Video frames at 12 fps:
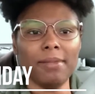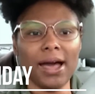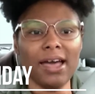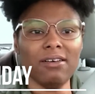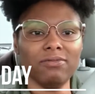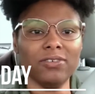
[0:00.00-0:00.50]

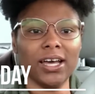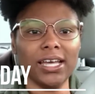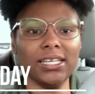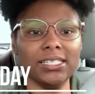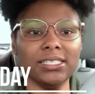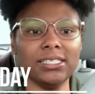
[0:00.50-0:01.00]
my
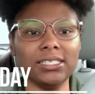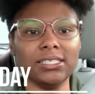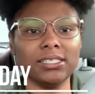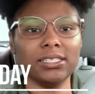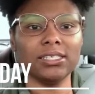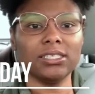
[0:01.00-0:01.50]

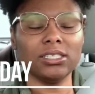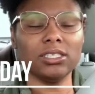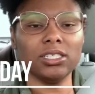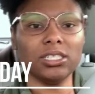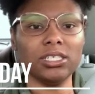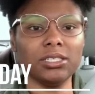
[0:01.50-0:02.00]
advice
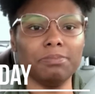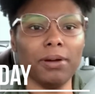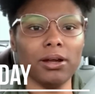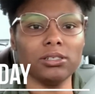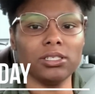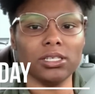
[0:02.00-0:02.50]
to this
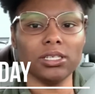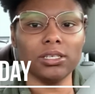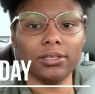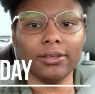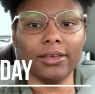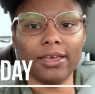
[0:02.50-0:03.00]

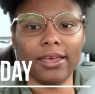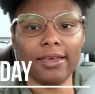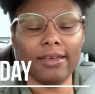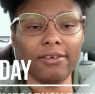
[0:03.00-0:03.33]
person,